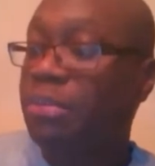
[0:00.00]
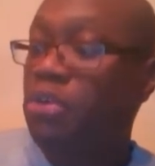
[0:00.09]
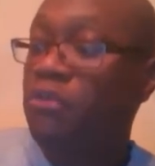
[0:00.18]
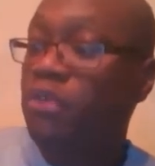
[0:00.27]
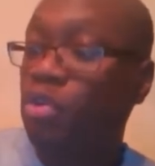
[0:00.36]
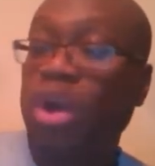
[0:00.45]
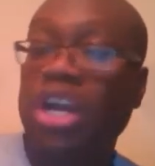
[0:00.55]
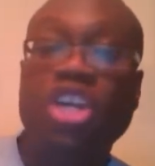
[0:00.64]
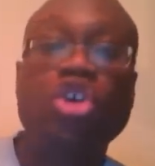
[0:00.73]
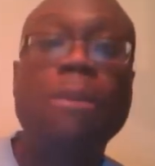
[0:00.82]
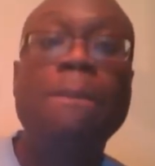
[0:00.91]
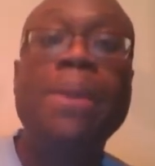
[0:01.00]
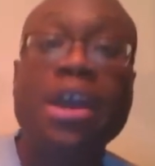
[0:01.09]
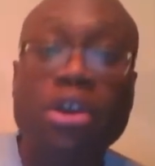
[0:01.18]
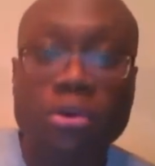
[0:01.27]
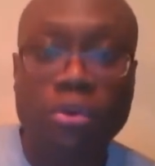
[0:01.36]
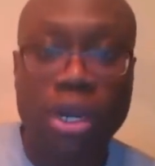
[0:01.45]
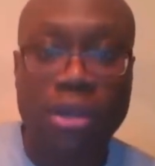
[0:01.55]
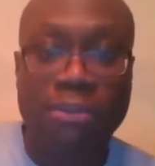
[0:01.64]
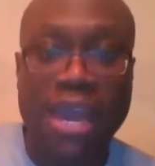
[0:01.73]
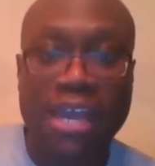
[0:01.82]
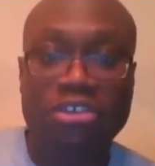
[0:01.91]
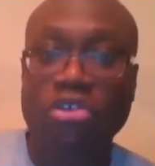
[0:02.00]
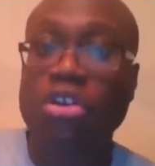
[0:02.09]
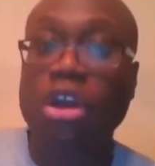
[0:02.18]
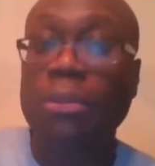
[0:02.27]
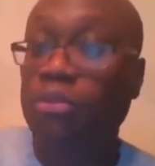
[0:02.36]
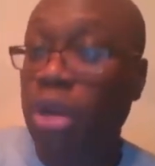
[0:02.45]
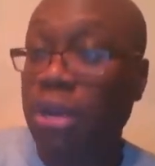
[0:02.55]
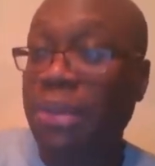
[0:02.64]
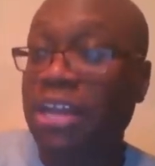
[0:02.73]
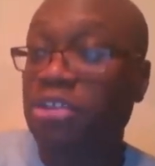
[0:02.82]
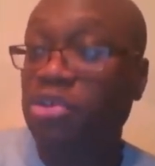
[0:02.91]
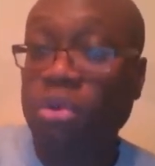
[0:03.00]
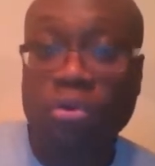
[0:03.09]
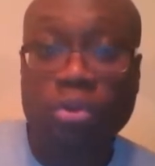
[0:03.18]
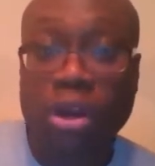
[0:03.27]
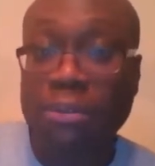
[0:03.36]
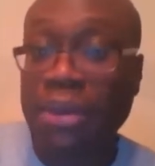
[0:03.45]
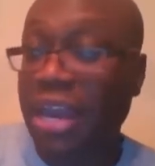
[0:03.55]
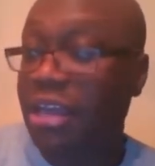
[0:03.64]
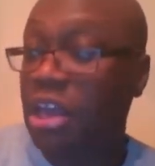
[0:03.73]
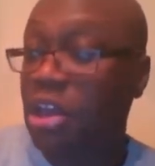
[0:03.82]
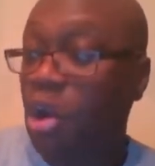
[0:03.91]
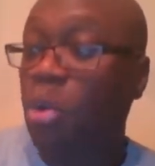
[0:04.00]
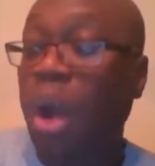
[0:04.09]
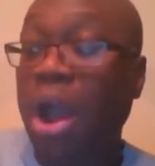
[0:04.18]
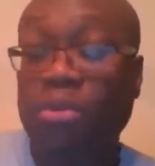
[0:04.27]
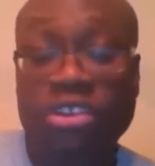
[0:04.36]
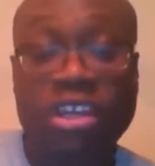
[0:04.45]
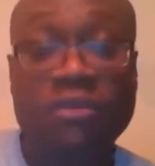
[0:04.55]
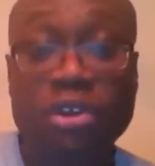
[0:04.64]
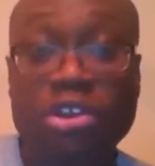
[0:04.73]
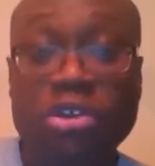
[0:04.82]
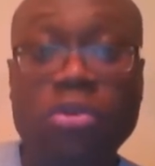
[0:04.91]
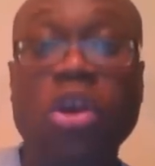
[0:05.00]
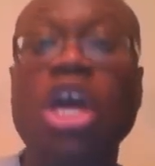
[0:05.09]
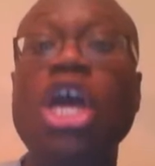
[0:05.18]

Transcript: moving one of your better running backs, your running back 2 or running back or wide receiver 2,